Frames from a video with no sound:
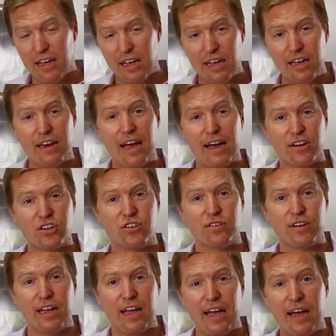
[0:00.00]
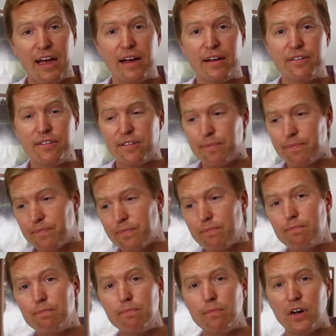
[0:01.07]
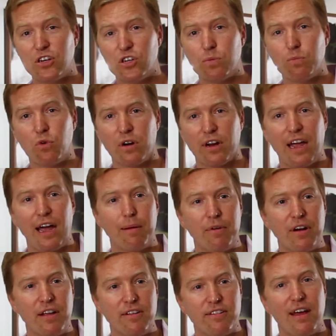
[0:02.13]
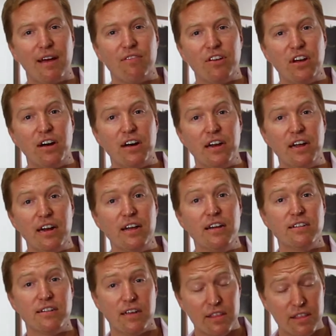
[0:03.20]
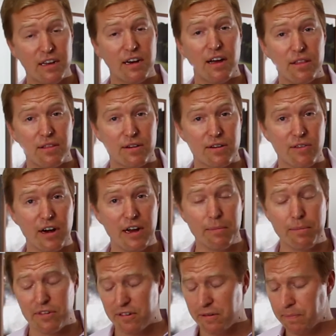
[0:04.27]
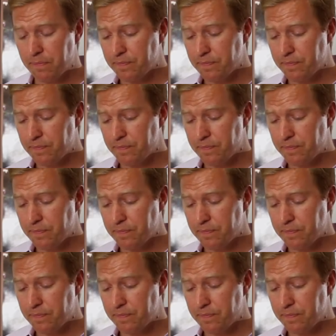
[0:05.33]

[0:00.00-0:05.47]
it actually has much more Cabernet Sauvignon in it than other grapes.